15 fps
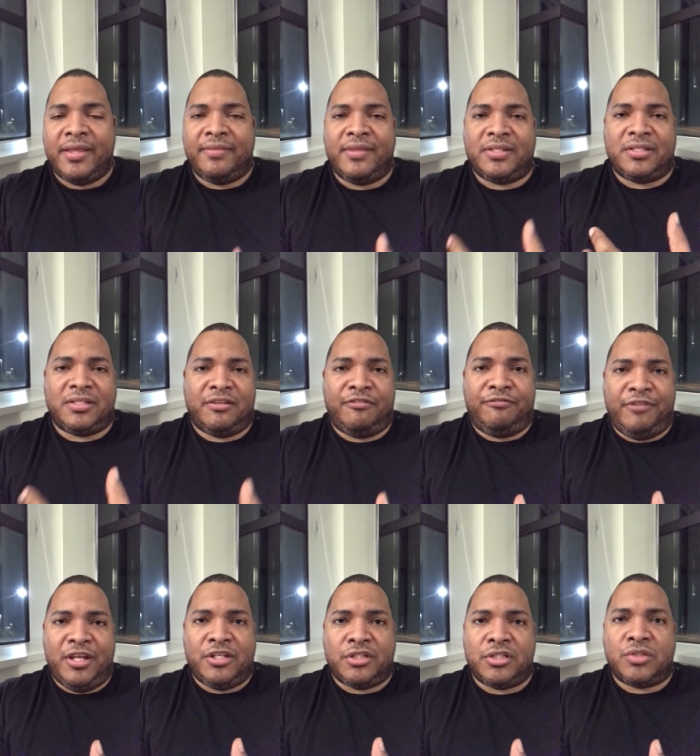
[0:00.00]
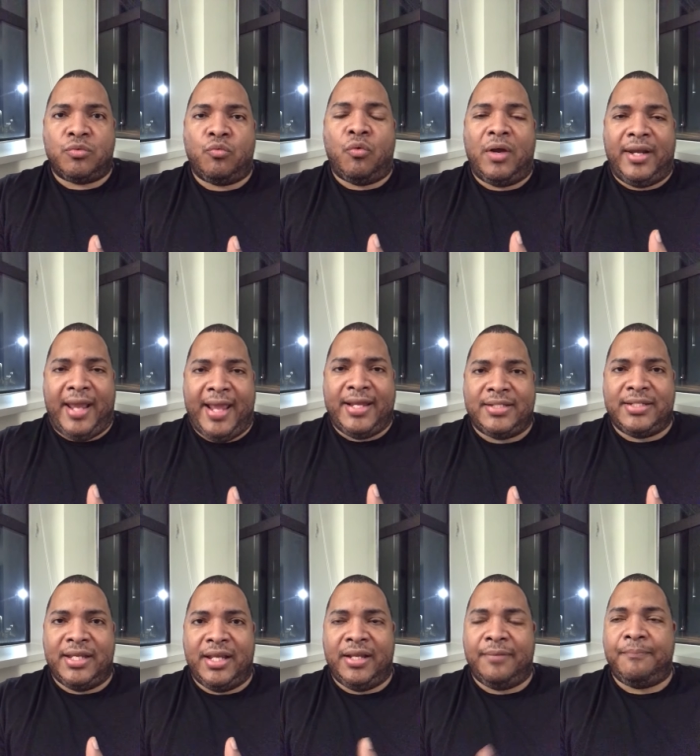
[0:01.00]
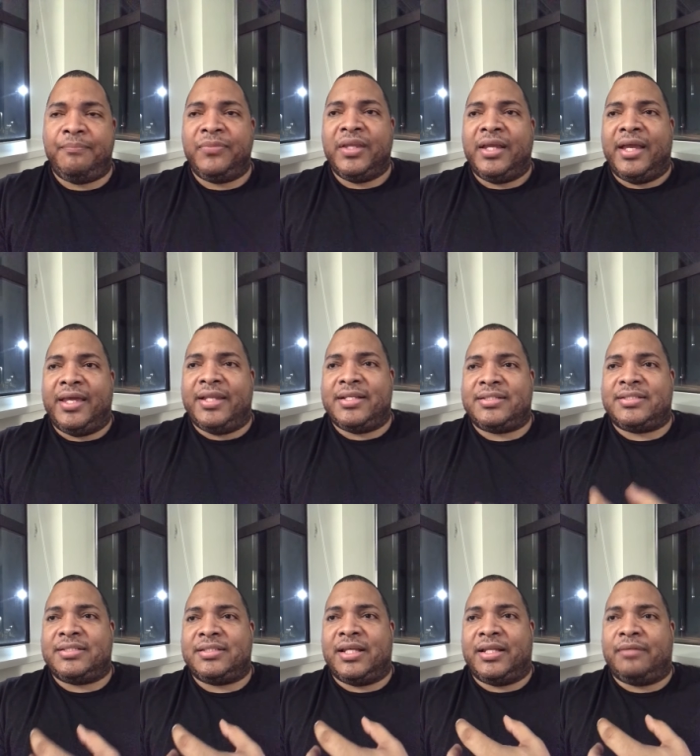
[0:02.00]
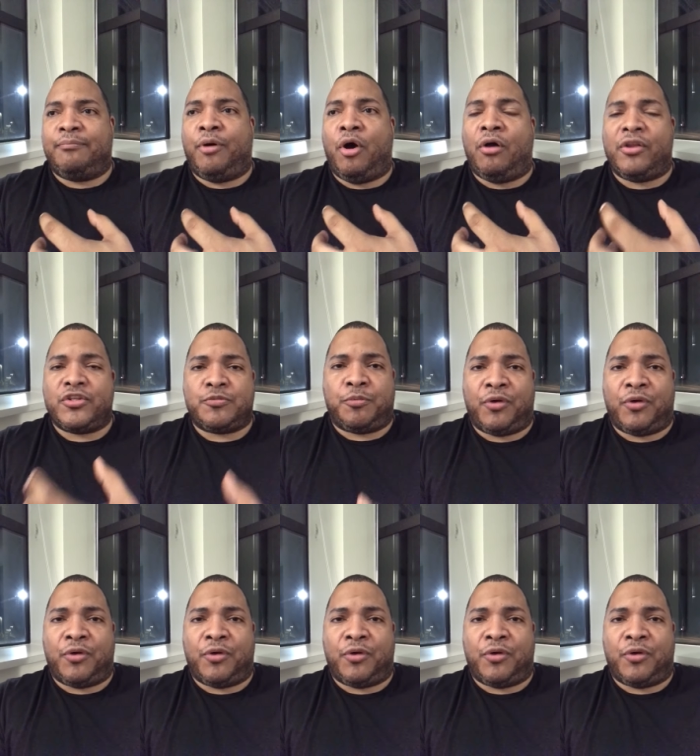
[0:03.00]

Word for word: This is Ephesians 1:18, and it's and Paul is